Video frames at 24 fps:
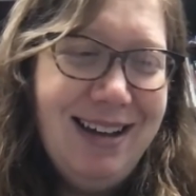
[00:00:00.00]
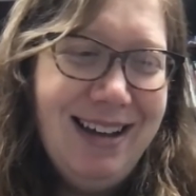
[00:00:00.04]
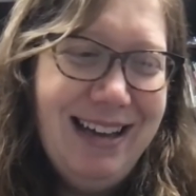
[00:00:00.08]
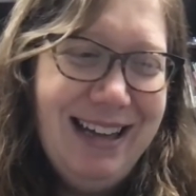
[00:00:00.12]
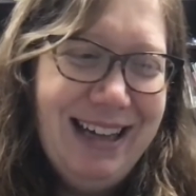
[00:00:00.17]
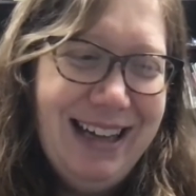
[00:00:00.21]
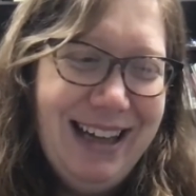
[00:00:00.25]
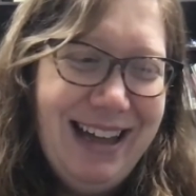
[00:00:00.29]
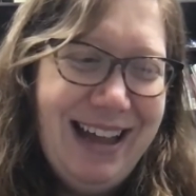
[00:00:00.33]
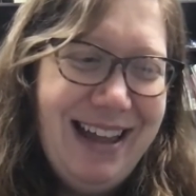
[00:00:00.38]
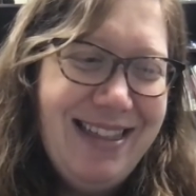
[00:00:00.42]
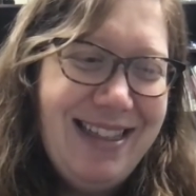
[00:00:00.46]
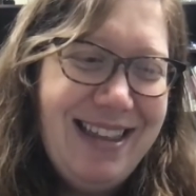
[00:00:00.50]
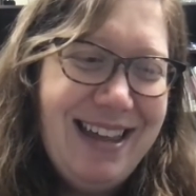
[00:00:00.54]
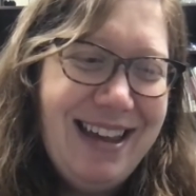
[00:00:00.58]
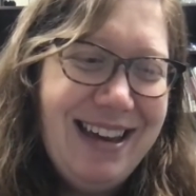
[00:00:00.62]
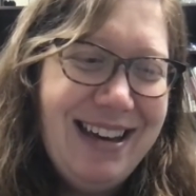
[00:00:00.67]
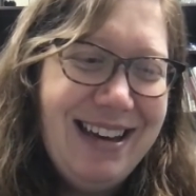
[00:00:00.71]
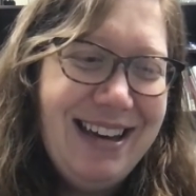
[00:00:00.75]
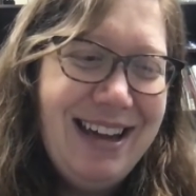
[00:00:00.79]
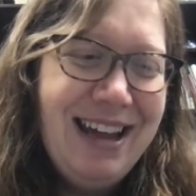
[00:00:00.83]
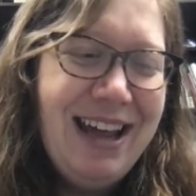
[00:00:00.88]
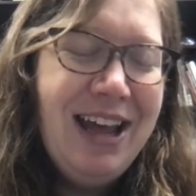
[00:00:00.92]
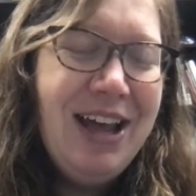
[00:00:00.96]
And
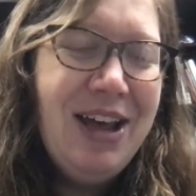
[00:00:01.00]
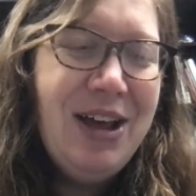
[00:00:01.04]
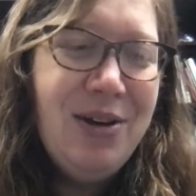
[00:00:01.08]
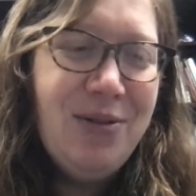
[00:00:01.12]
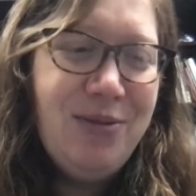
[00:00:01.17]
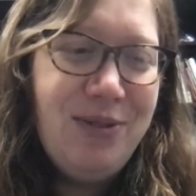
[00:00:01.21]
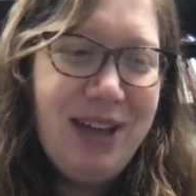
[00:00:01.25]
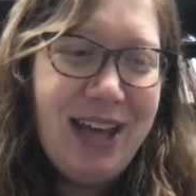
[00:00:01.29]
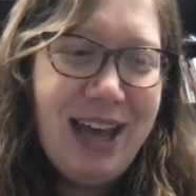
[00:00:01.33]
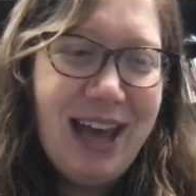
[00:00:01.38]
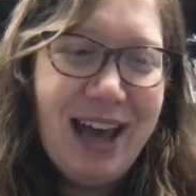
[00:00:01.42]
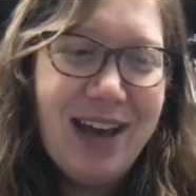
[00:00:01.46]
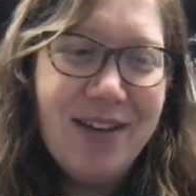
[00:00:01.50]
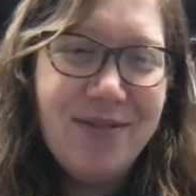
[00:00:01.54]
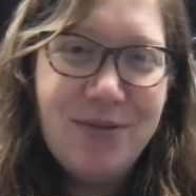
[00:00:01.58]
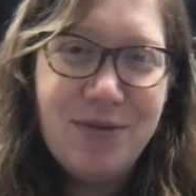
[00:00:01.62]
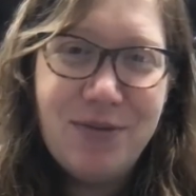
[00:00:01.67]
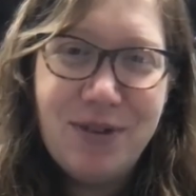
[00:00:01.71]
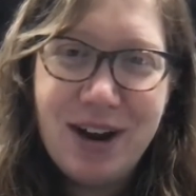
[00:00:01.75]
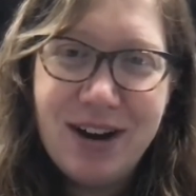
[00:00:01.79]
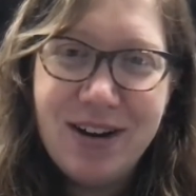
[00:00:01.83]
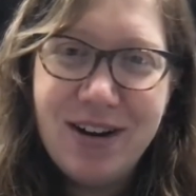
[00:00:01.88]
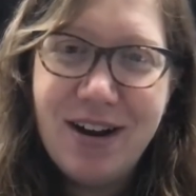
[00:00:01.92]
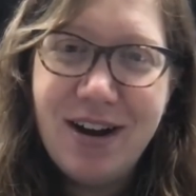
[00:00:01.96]
then we have
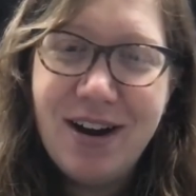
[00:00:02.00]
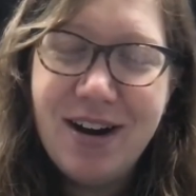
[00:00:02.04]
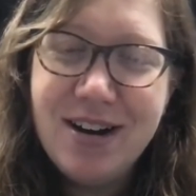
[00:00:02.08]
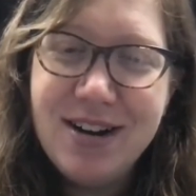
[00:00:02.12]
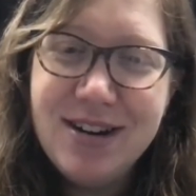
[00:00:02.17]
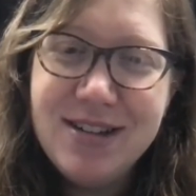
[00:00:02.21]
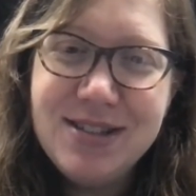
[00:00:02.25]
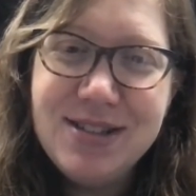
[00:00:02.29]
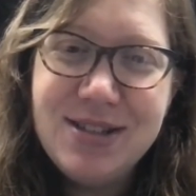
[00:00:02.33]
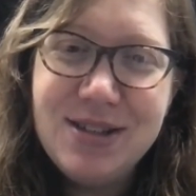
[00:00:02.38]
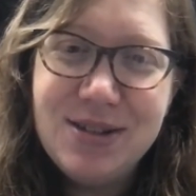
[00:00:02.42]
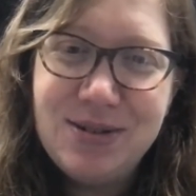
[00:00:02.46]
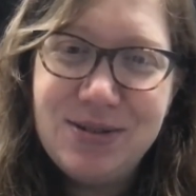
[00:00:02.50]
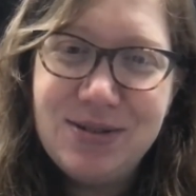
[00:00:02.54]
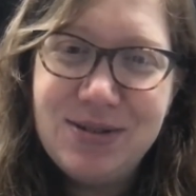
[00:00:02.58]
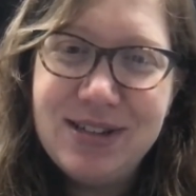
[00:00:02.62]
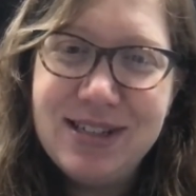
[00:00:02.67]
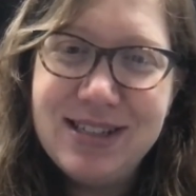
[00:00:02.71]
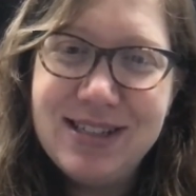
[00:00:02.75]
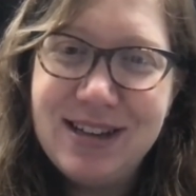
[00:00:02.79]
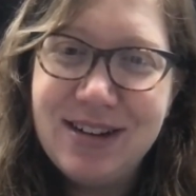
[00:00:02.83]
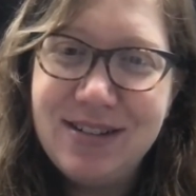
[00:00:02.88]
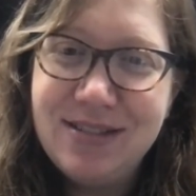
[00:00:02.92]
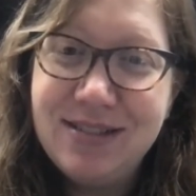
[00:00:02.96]
Rhonda Arnes, who
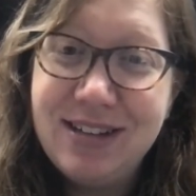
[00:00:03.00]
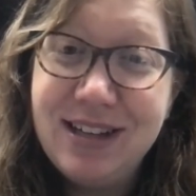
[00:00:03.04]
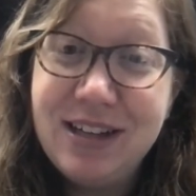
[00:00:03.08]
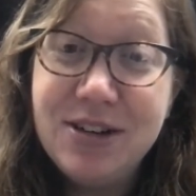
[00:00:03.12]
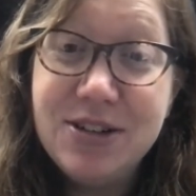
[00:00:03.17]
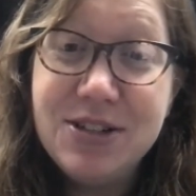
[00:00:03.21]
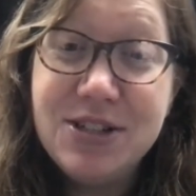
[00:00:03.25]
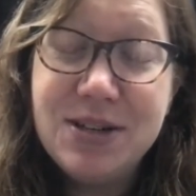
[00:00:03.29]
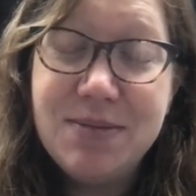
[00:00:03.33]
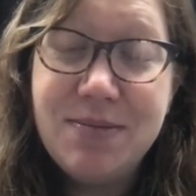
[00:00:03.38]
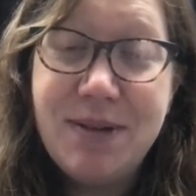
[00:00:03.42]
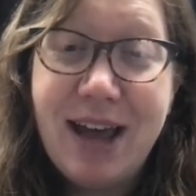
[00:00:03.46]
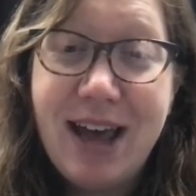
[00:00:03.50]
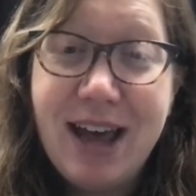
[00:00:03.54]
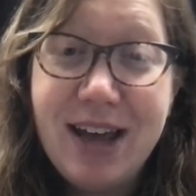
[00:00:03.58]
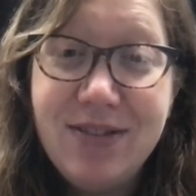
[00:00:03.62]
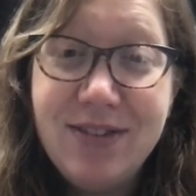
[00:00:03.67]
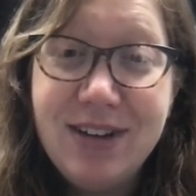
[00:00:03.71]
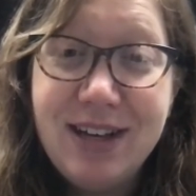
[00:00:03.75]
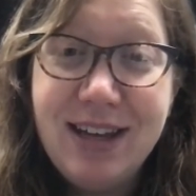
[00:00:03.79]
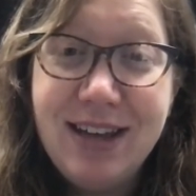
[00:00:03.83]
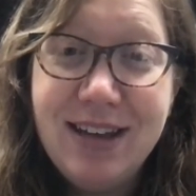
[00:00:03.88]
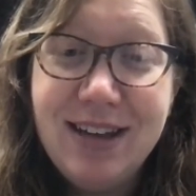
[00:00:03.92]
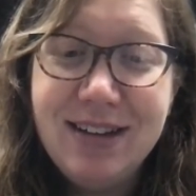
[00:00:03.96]
is our leadership
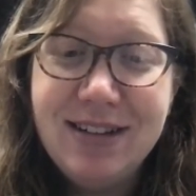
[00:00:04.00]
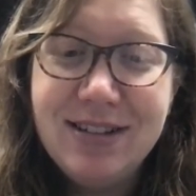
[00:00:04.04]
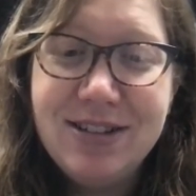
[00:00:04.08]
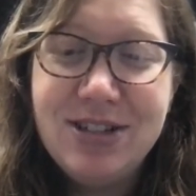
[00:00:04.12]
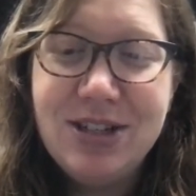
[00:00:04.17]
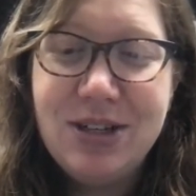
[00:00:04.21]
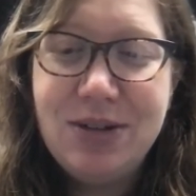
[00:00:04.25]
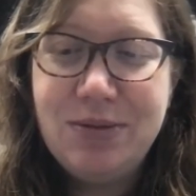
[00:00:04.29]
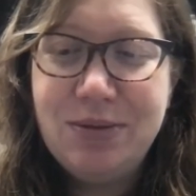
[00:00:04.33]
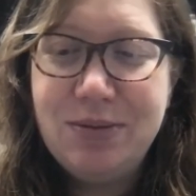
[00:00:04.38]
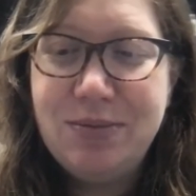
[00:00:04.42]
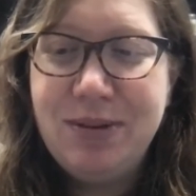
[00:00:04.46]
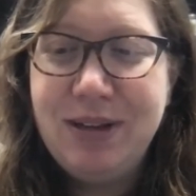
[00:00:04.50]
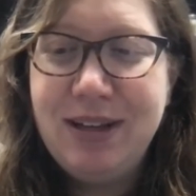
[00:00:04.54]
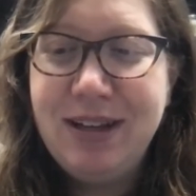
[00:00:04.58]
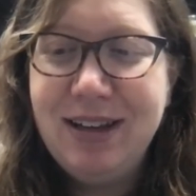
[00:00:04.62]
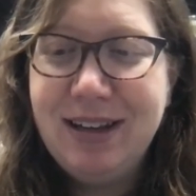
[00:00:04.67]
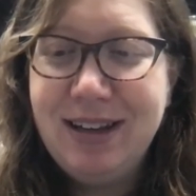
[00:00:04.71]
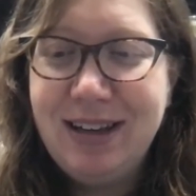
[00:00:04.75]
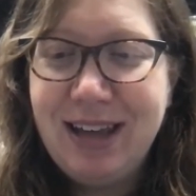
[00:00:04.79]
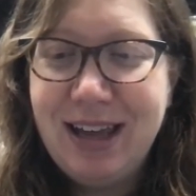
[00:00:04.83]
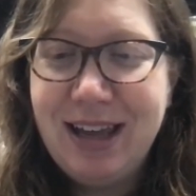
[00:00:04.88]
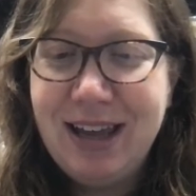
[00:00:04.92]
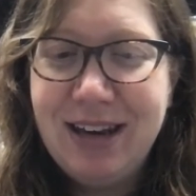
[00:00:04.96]
advocate. She will be,
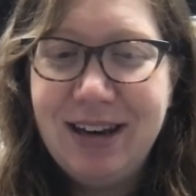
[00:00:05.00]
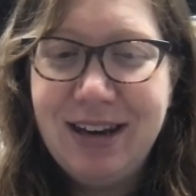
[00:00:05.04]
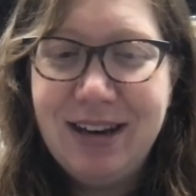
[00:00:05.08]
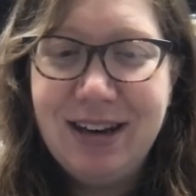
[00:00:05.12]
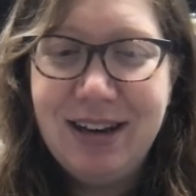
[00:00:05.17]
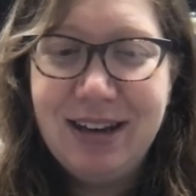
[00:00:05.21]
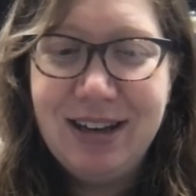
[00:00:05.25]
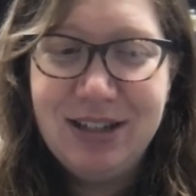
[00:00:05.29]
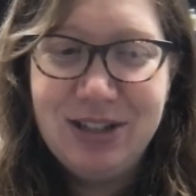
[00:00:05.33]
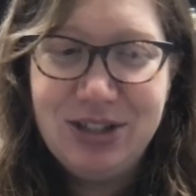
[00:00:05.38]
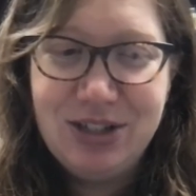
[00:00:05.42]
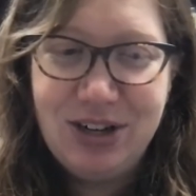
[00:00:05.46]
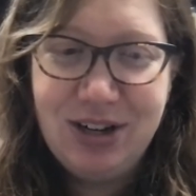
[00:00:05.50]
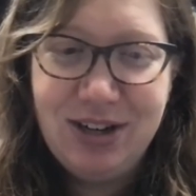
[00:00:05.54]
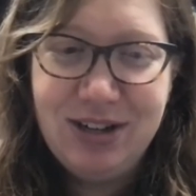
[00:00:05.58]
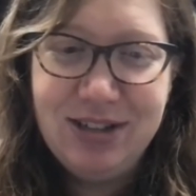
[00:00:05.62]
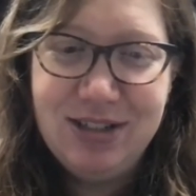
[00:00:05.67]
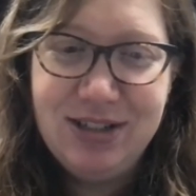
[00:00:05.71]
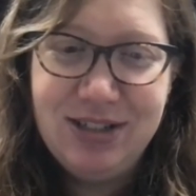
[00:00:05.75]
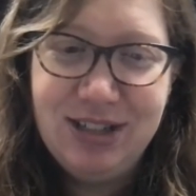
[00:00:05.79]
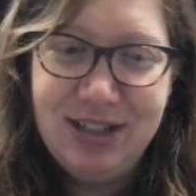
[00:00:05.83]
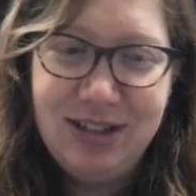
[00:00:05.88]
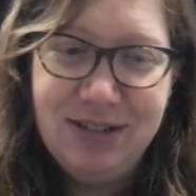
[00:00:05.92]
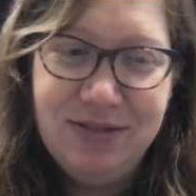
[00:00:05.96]
again, in
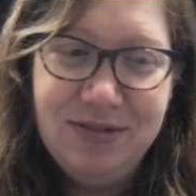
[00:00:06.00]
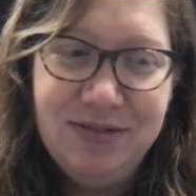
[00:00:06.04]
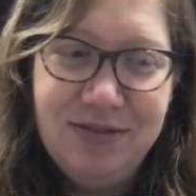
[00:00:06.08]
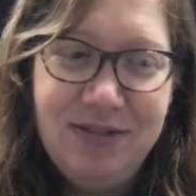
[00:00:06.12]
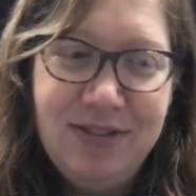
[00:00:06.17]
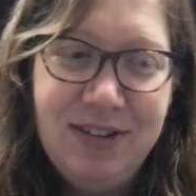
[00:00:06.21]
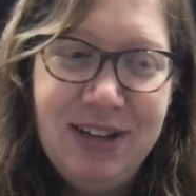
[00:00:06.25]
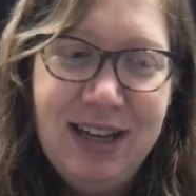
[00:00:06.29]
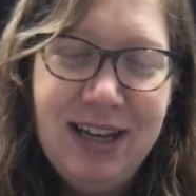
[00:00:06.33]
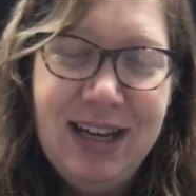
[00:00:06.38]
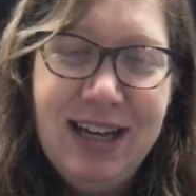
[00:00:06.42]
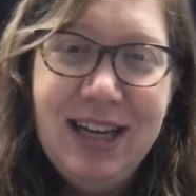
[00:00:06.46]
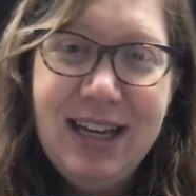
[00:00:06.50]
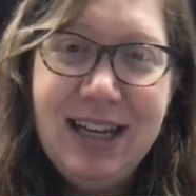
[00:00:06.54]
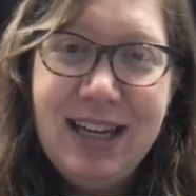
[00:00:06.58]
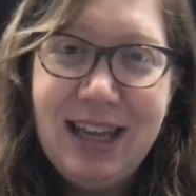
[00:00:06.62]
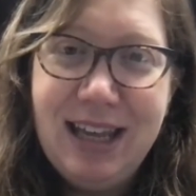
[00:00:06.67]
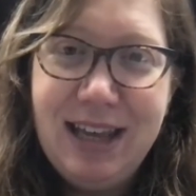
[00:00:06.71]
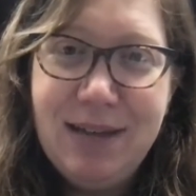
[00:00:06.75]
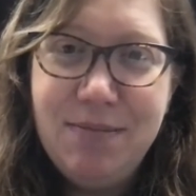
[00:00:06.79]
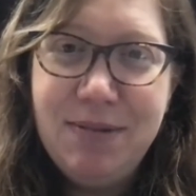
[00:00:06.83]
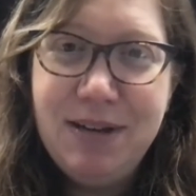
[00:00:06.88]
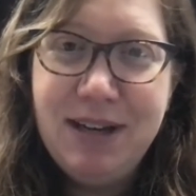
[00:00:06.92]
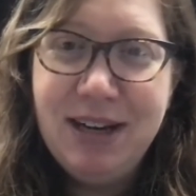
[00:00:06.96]
charge of
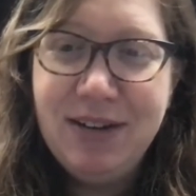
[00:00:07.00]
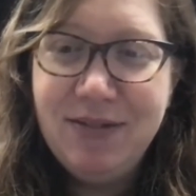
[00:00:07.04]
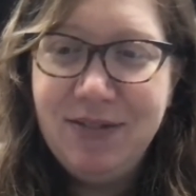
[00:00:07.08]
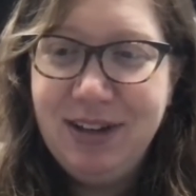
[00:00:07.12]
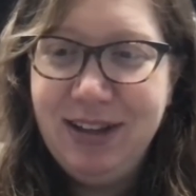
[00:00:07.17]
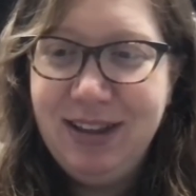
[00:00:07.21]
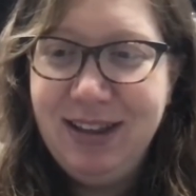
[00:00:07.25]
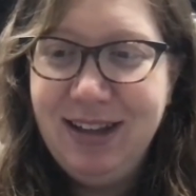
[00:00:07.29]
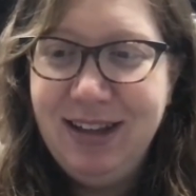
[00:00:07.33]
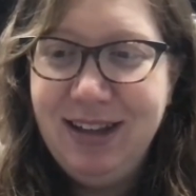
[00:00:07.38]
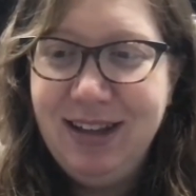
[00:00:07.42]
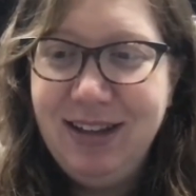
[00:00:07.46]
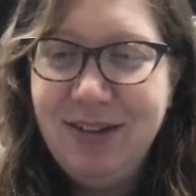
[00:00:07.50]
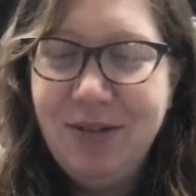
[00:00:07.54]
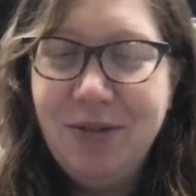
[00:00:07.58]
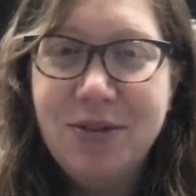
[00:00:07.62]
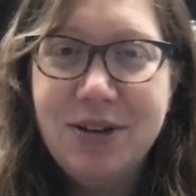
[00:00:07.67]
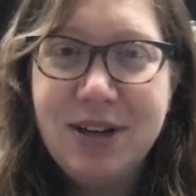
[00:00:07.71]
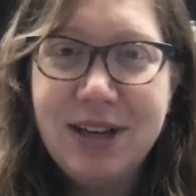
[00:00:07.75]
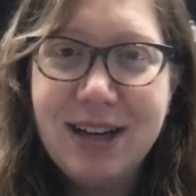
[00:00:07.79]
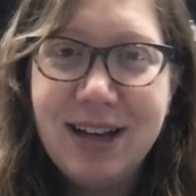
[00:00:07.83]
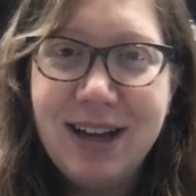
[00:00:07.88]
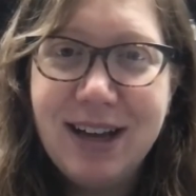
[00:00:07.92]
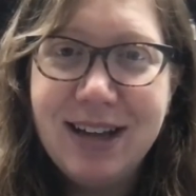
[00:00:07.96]
keeping everything
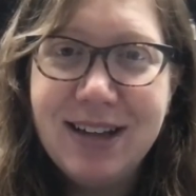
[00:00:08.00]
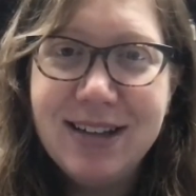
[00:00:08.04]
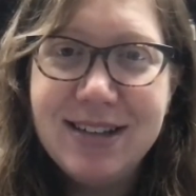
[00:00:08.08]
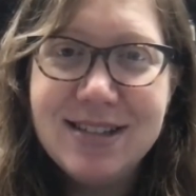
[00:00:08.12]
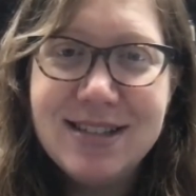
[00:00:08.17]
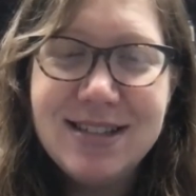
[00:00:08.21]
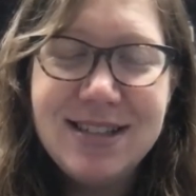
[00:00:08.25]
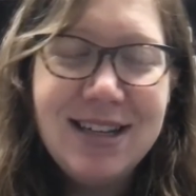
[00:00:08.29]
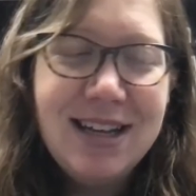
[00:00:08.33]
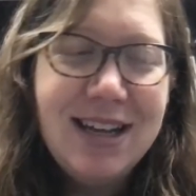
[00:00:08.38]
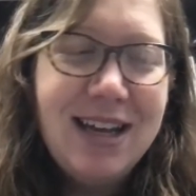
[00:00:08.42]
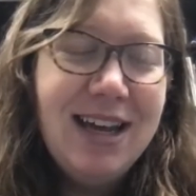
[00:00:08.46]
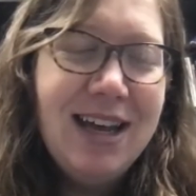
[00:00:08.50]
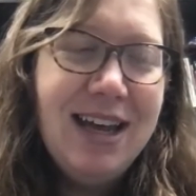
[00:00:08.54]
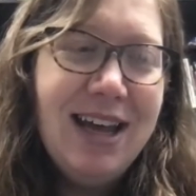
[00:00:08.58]
organized.